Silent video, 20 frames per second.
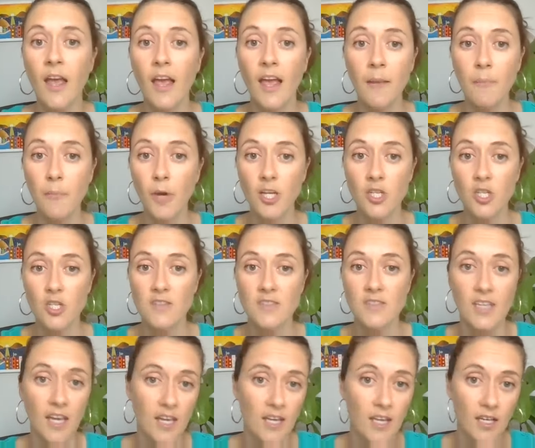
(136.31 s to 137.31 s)
it might just
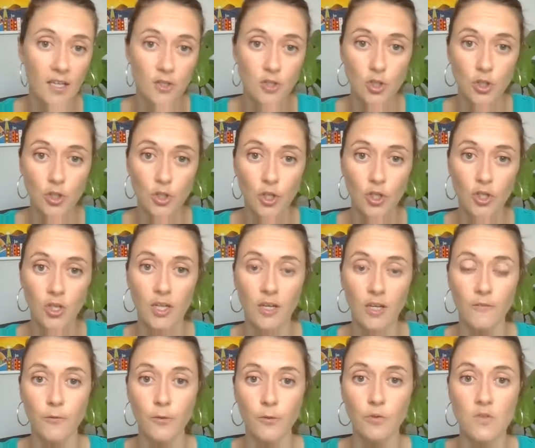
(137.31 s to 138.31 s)
say can't do
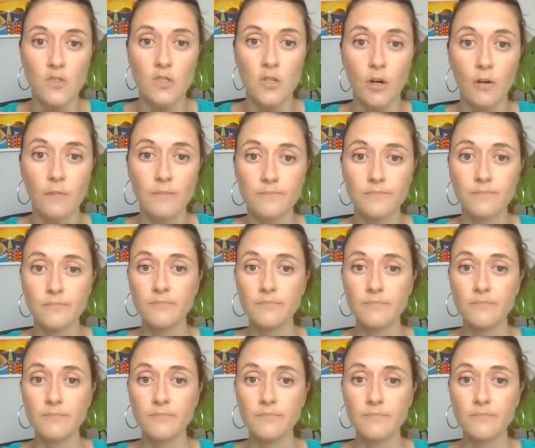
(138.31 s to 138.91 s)
coconut, full stop.